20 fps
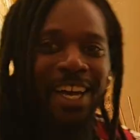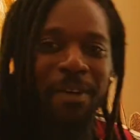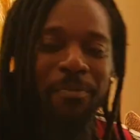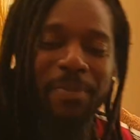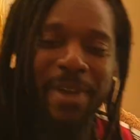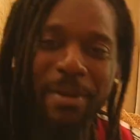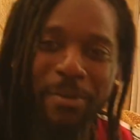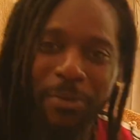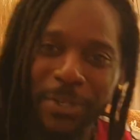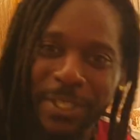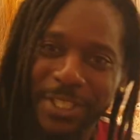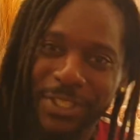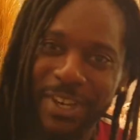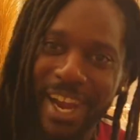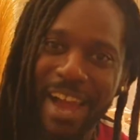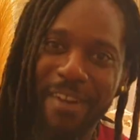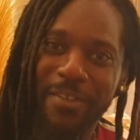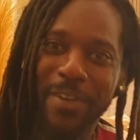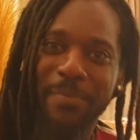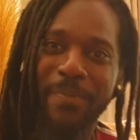People was
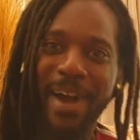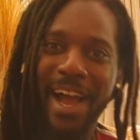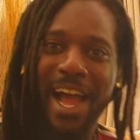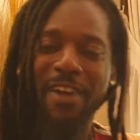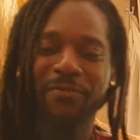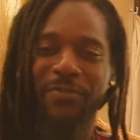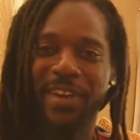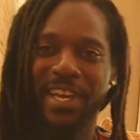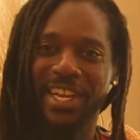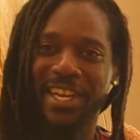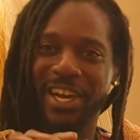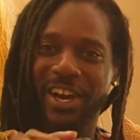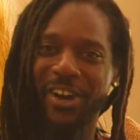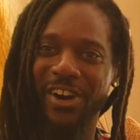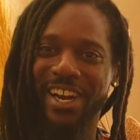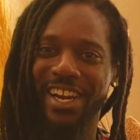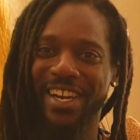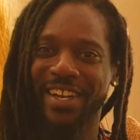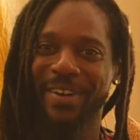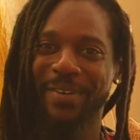driving by,
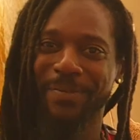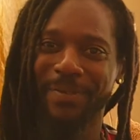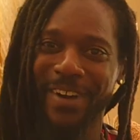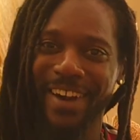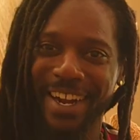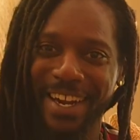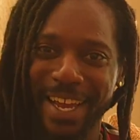videoing them, bro.